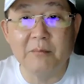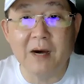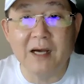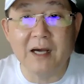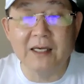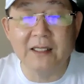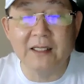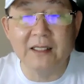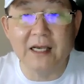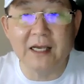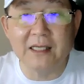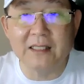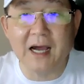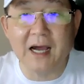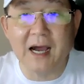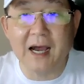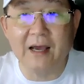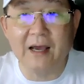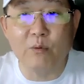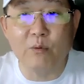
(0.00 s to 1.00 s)
market has a
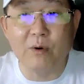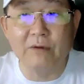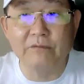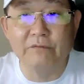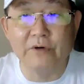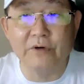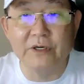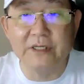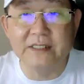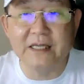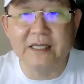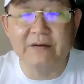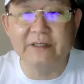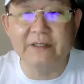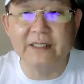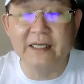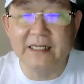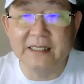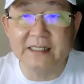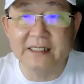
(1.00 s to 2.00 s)
high of
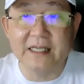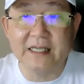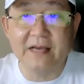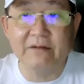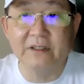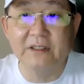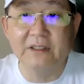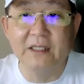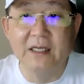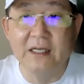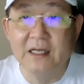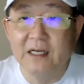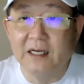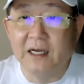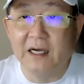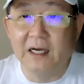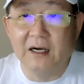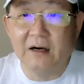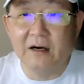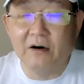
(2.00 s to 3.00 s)
147.87,
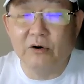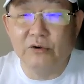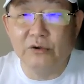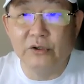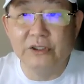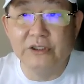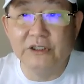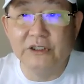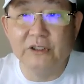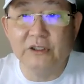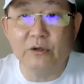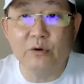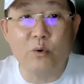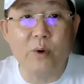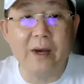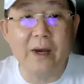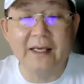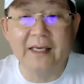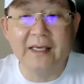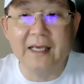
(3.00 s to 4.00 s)
although it did not
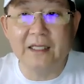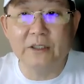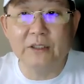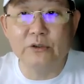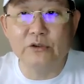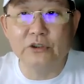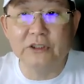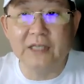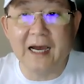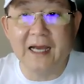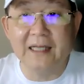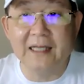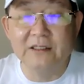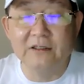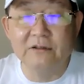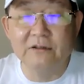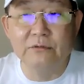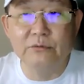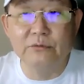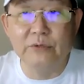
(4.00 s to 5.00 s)
quite get into the ideal